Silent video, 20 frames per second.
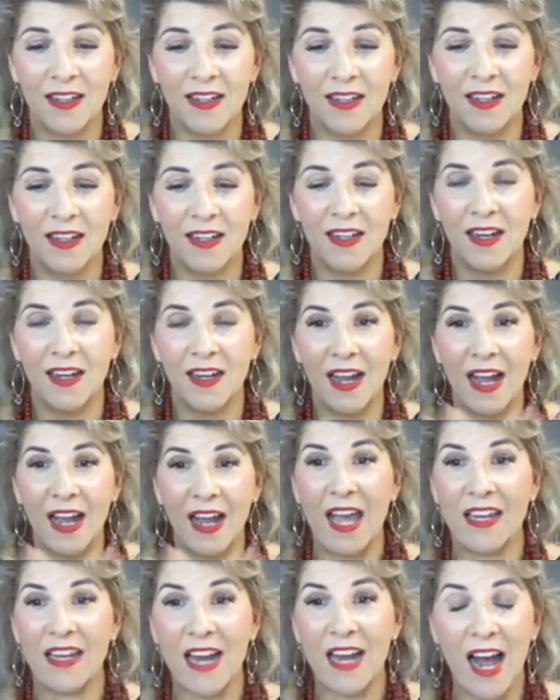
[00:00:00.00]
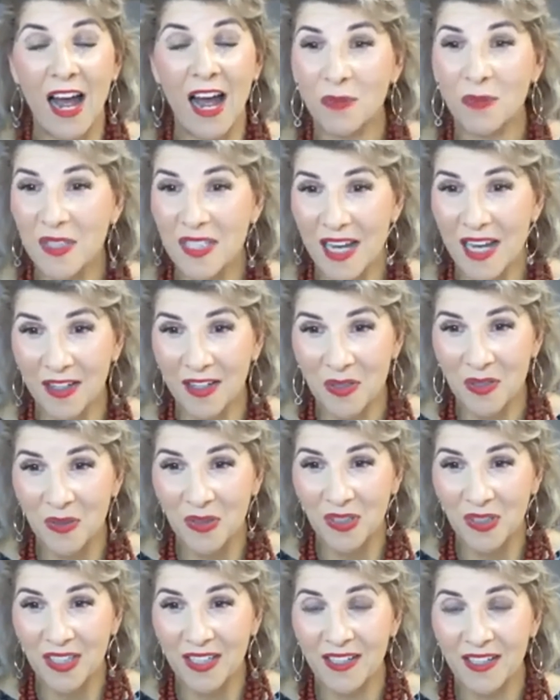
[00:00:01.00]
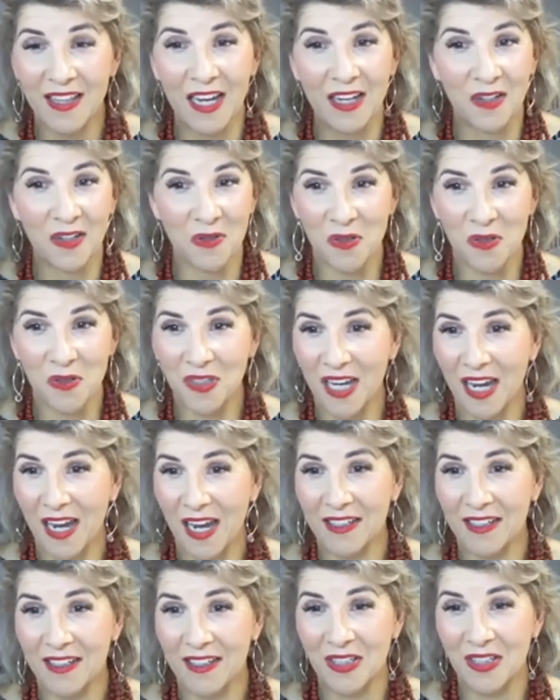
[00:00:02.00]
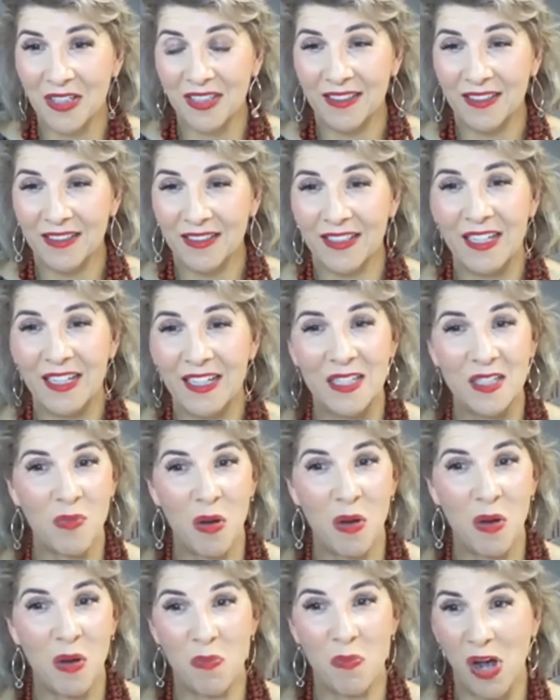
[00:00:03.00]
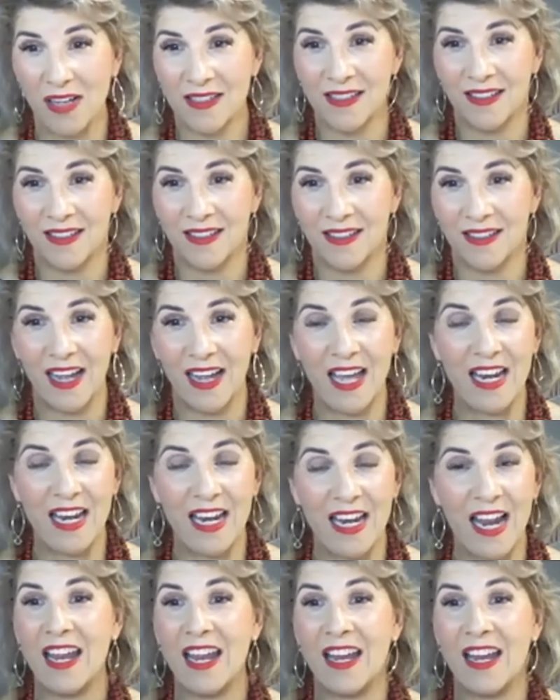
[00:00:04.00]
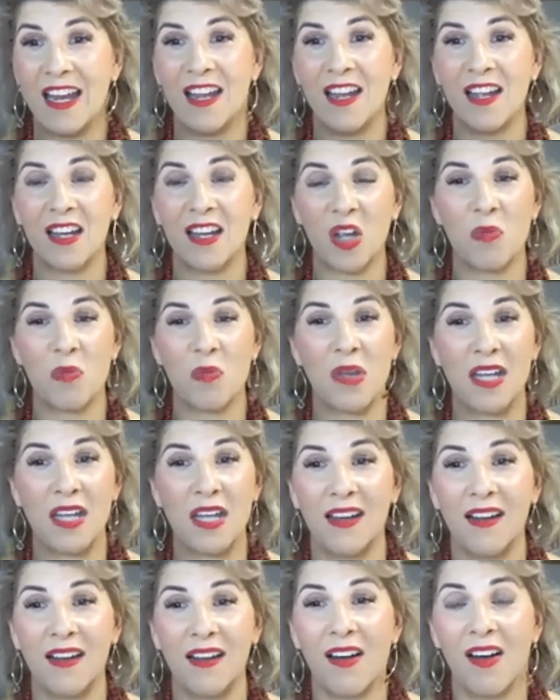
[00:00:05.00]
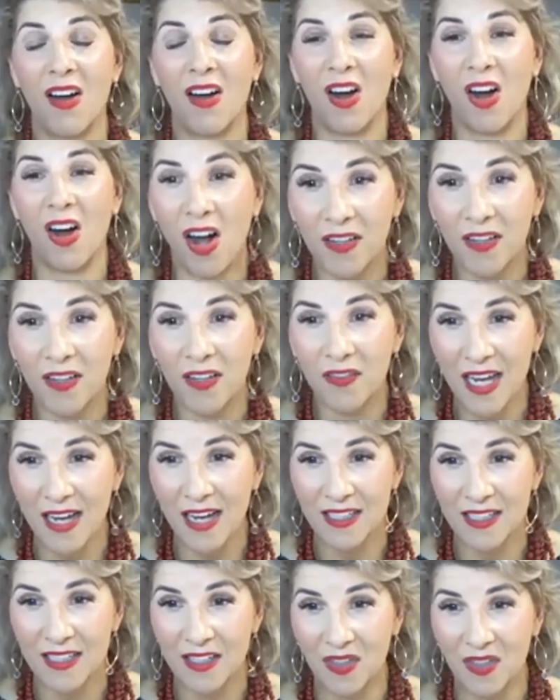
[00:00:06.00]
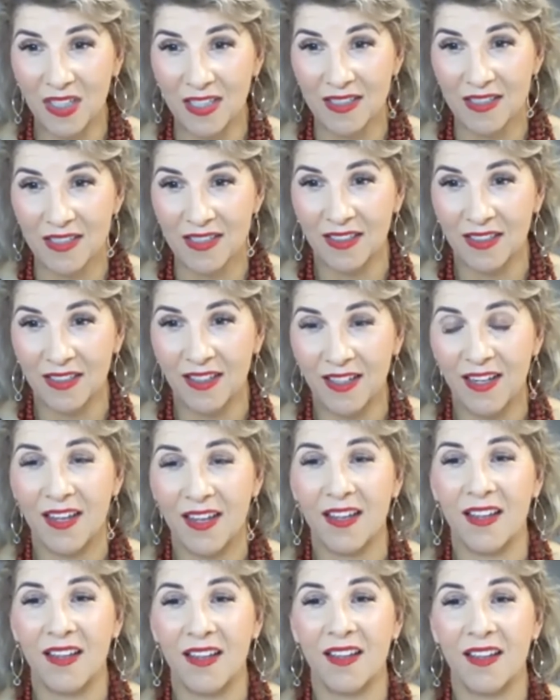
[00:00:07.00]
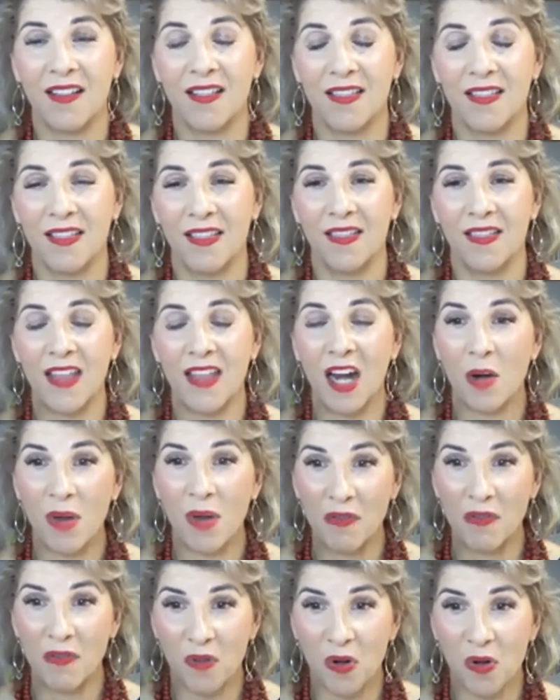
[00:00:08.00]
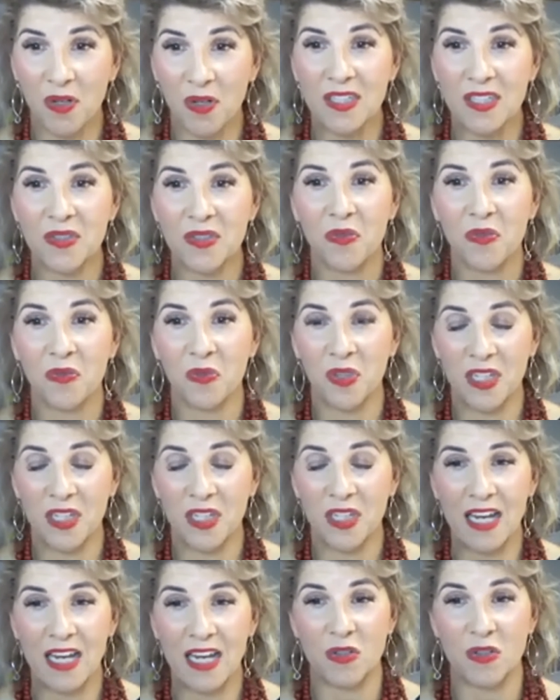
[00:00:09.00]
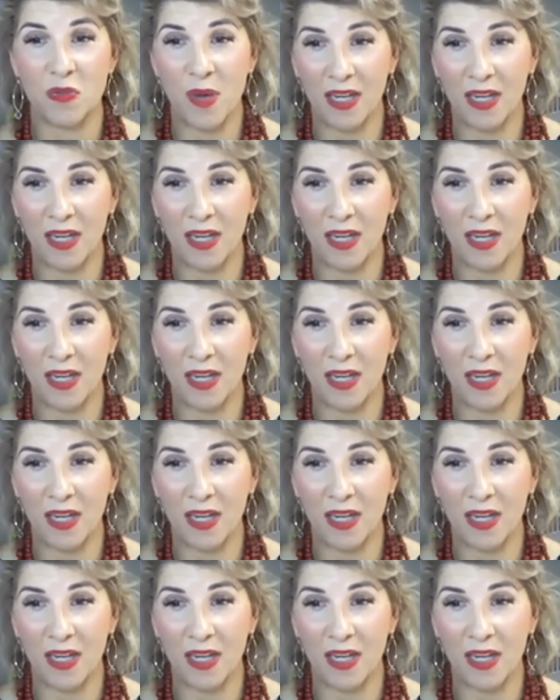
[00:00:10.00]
and I will tell you that Google Calendar is my boss, and I commit all of the activities that are my focus for the day to my calendar.